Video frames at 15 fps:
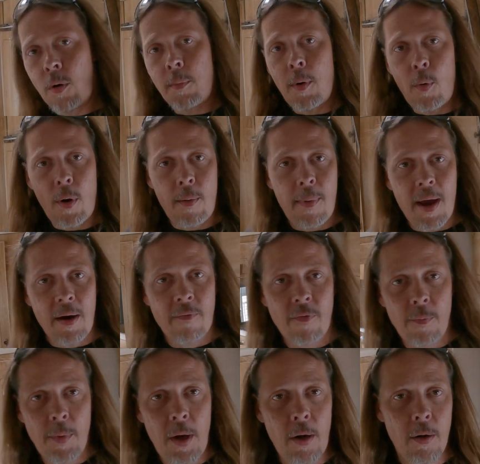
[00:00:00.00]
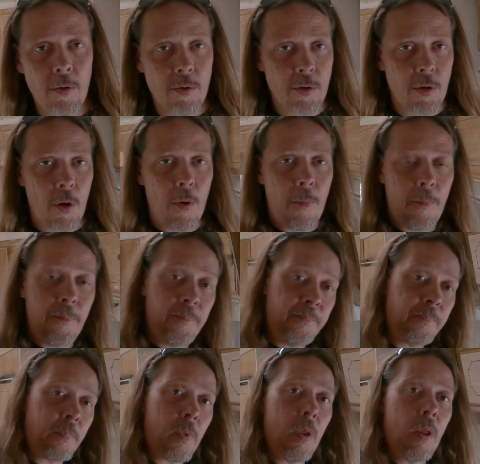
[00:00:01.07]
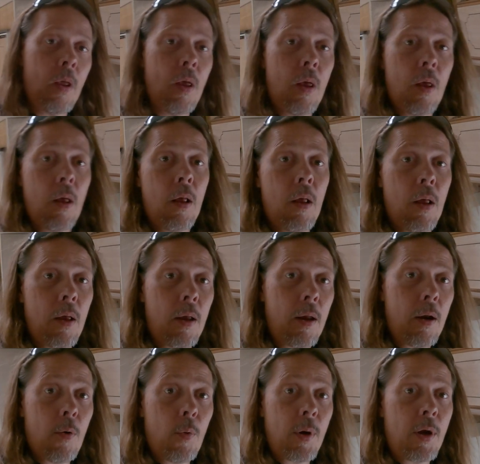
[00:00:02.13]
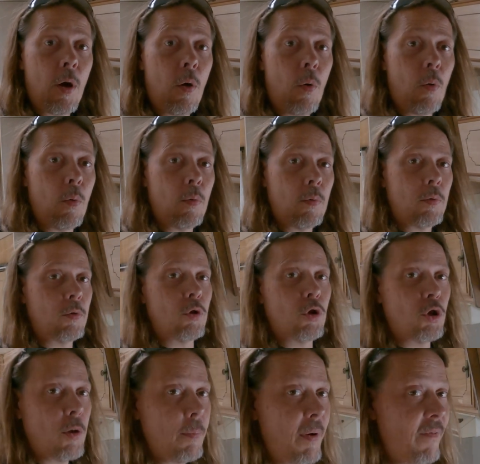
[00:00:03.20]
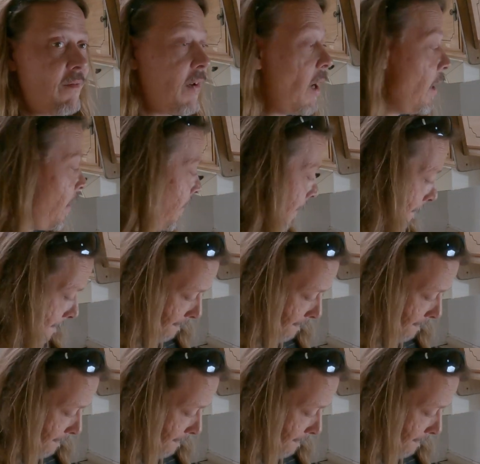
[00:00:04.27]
work my way back from there. So here we go. Should be fun.